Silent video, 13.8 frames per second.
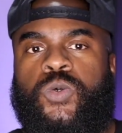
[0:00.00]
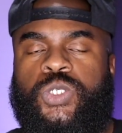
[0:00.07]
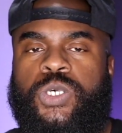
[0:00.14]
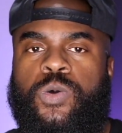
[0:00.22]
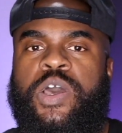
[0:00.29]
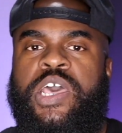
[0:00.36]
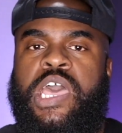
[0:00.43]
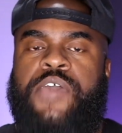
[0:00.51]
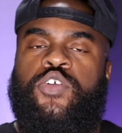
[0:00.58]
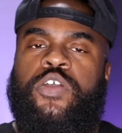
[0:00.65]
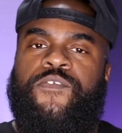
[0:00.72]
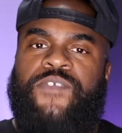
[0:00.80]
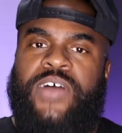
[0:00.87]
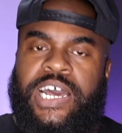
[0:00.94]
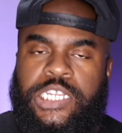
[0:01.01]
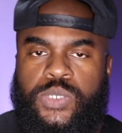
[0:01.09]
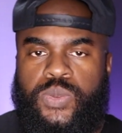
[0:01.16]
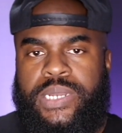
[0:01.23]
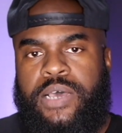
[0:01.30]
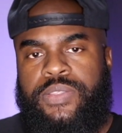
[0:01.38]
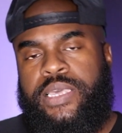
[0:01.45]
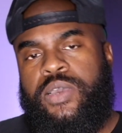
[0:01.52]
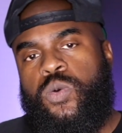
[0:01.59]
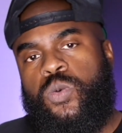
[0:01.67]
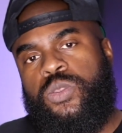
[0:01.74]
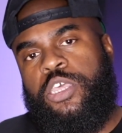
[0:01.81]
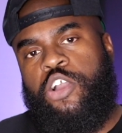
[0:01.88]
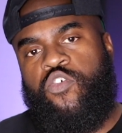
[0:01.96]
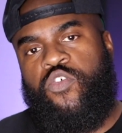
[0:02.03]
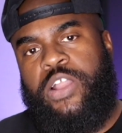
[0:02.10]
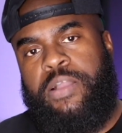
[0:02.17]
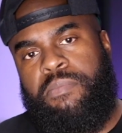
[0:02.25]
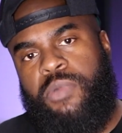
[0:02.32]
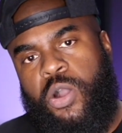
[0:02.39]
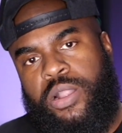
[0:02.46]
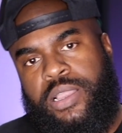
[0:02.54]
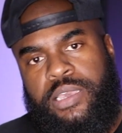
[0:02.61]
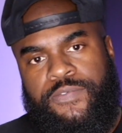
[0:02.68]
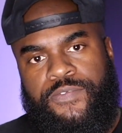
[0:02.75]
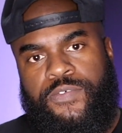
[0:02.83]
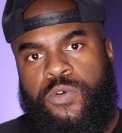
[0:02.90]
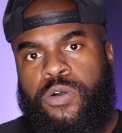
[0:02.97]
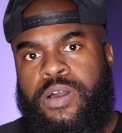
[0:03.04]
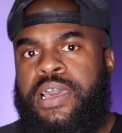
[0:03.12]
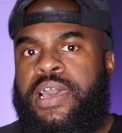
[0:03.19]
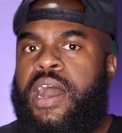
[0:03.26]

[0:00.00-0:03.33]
So if you can find this one out there on the gray market for